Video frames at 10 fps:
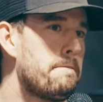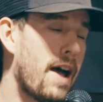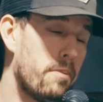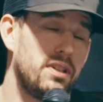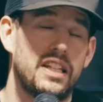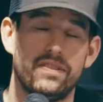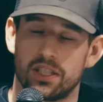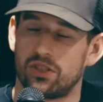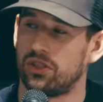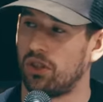I believe
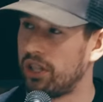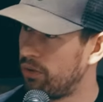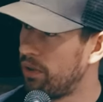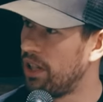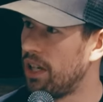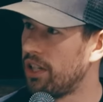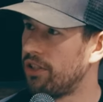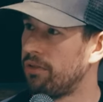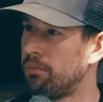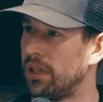it starts with
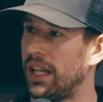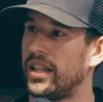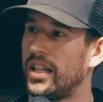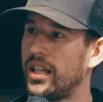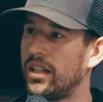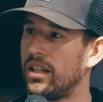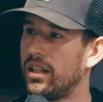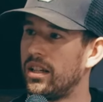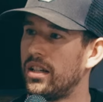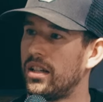us, but I think it
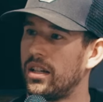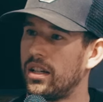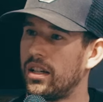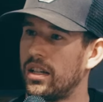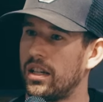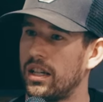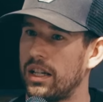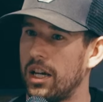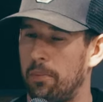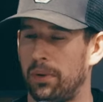
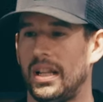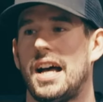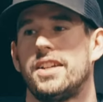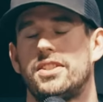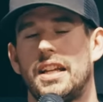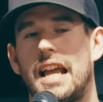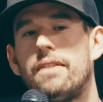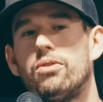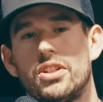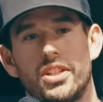applies to
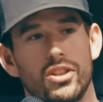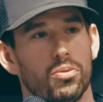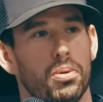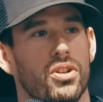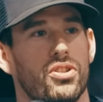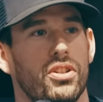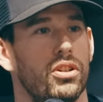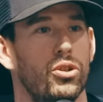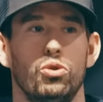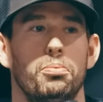every single
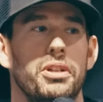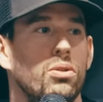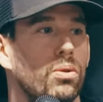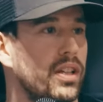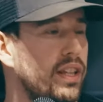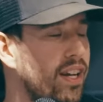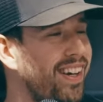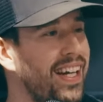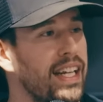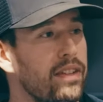person who will be going
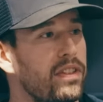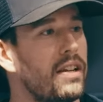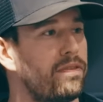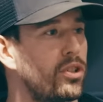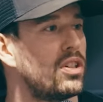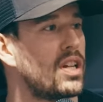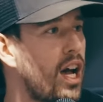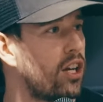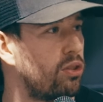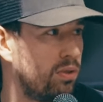there. And even if you're
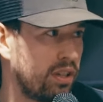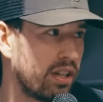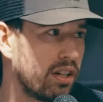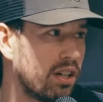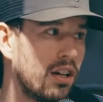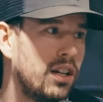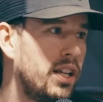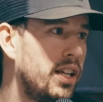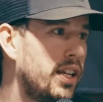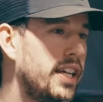not going there,
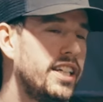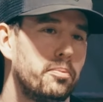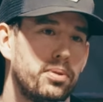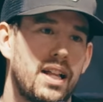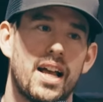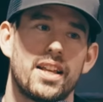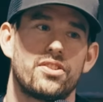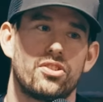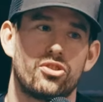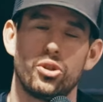it
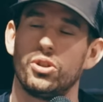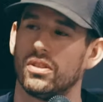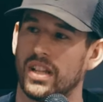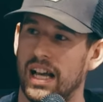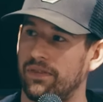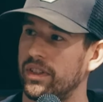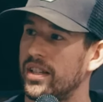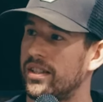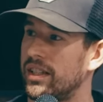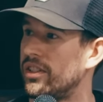applies to your life in
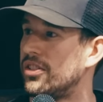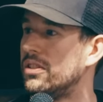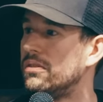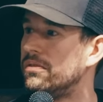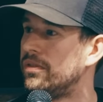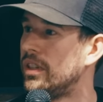the sense of